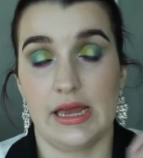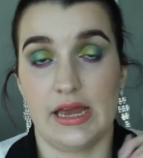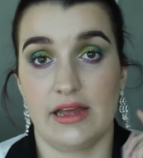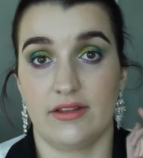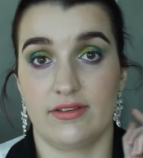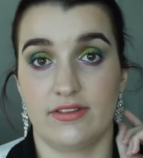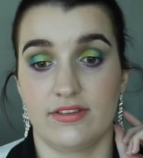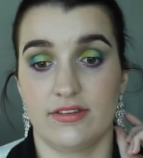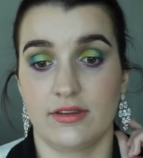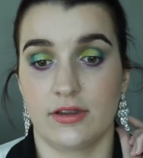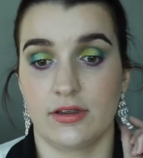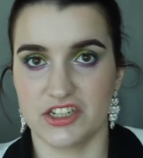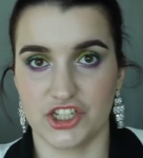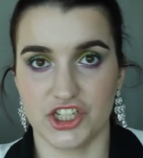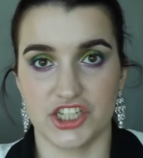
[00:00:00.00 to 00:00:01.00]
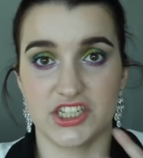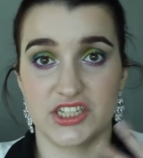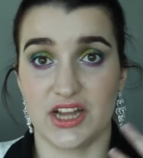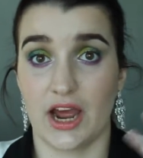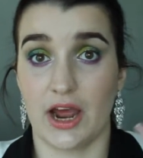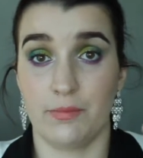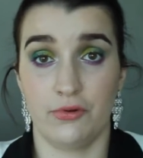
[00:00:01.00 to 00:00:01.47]
It's
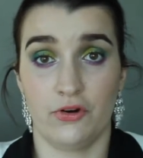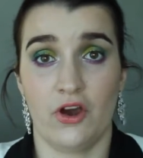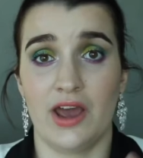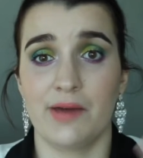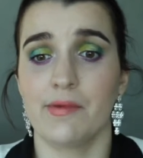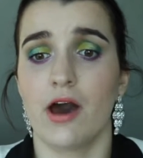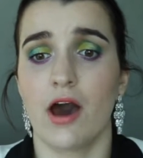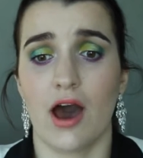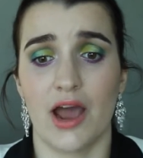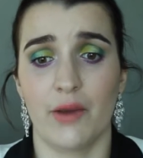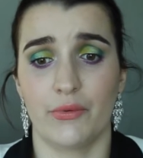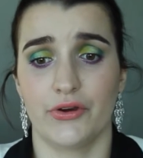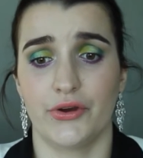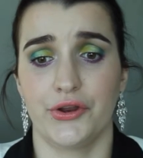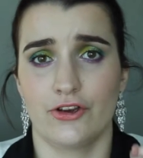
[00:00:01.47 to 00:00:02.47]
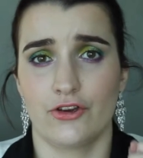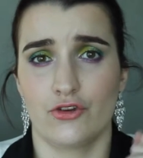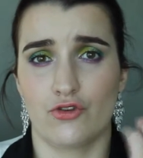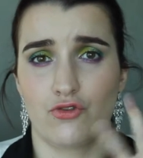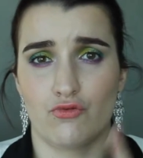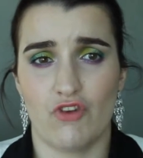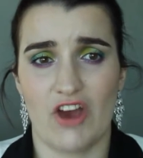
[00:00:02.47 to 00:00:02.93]
just a primer I would
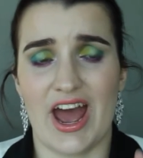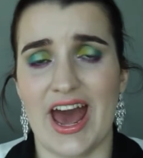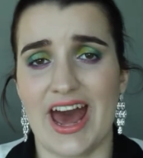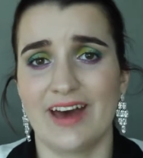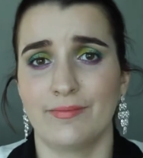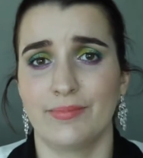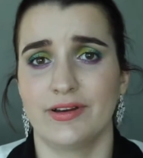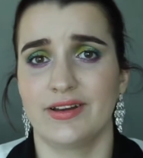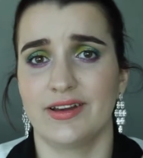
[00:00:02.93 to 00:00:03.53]
grab